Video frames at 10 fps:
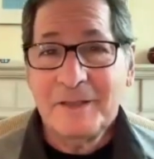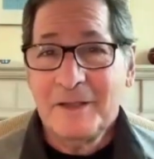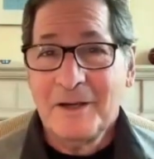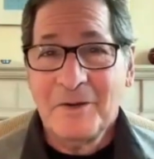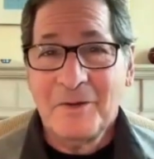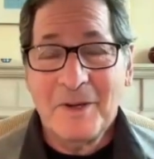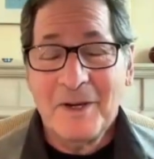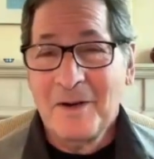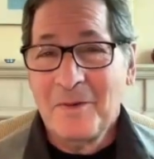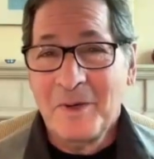
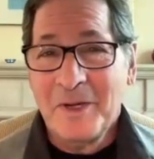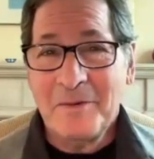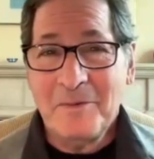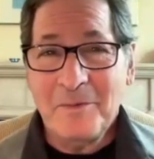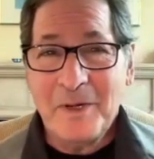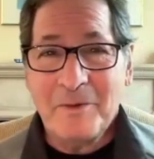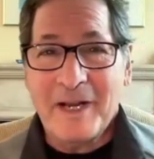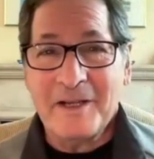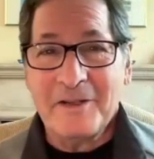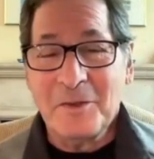We
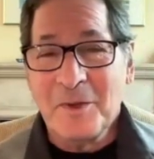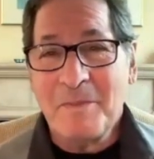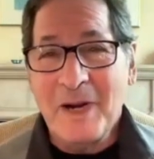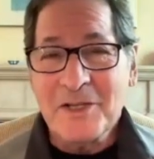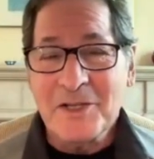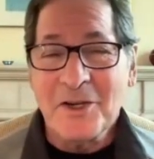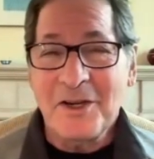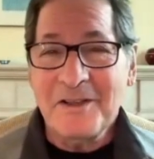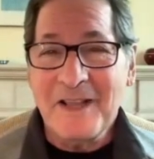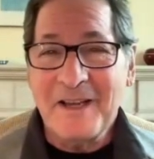ran into a
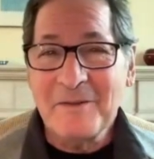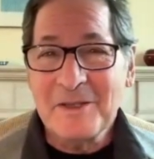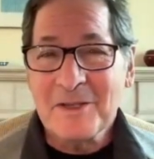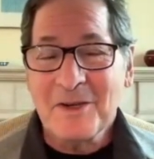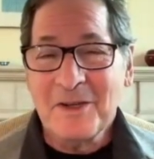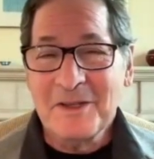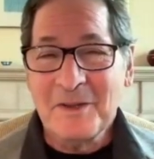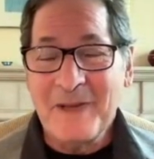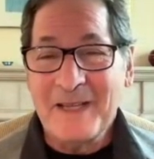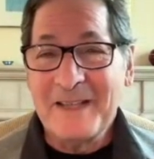buzzsaw that was called
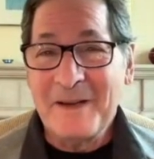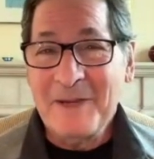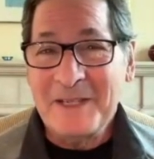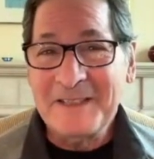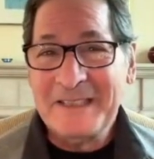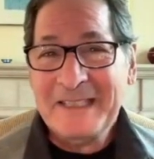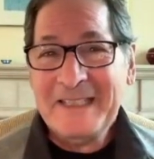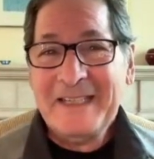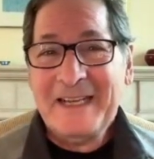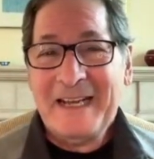the pandemic.
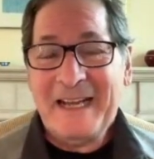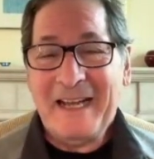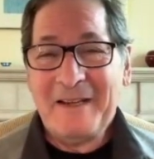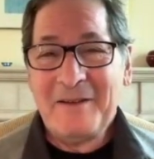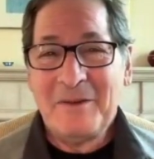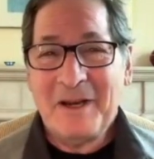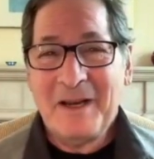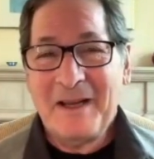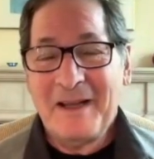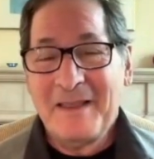And
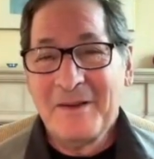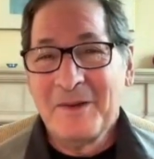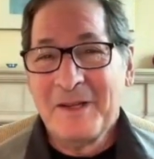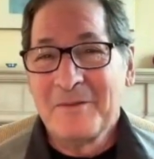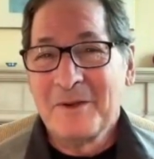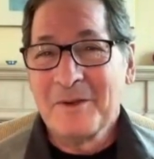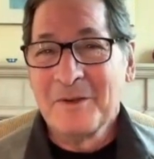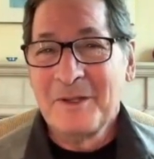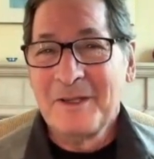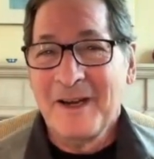I think we had
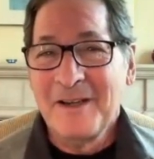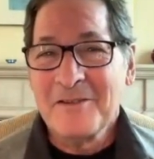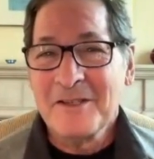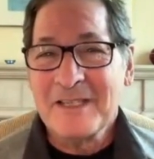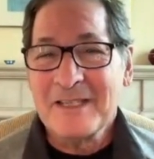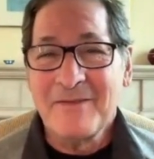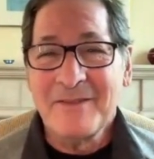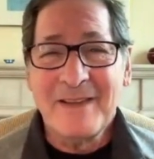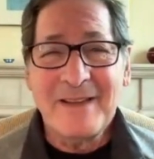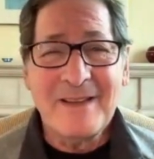recruited
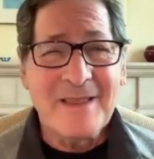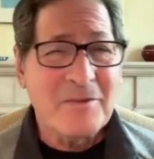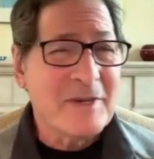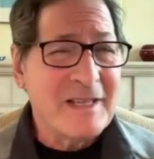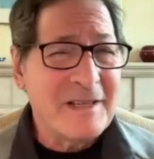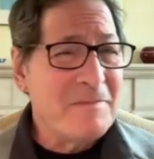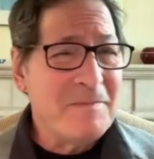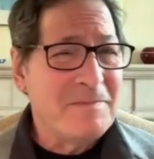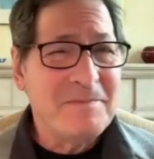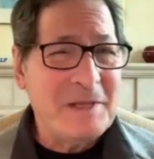173
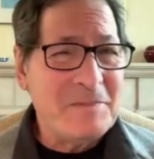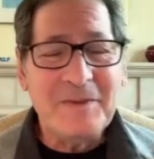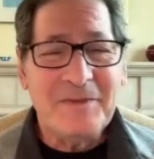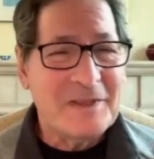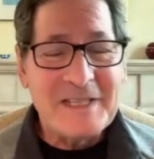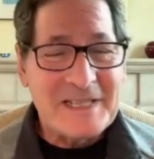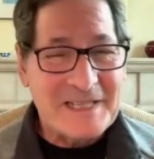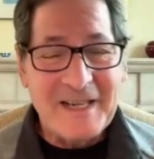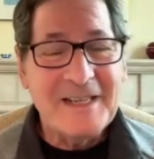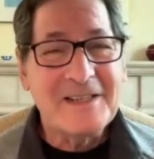people for the
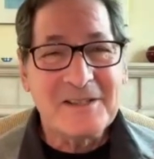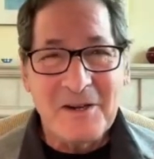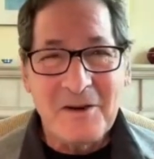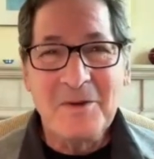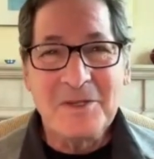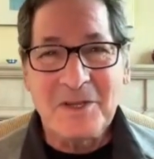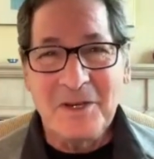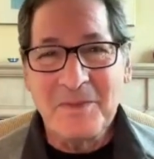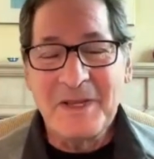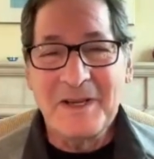studies. So it was
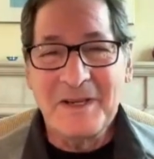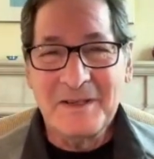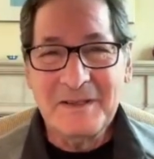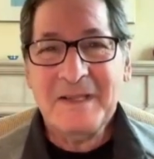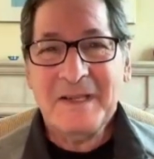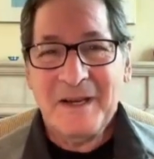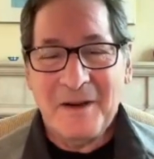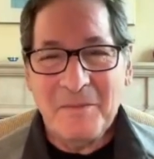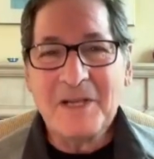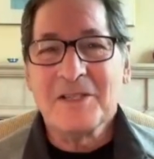going to be a
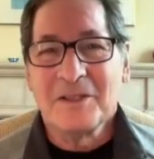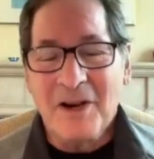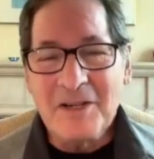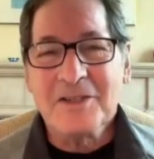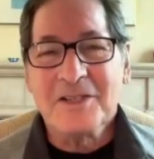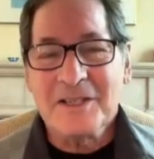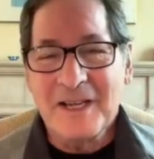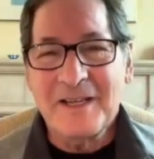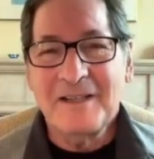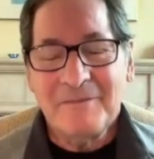much larger
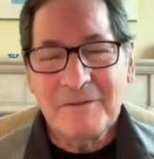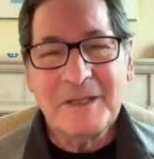study.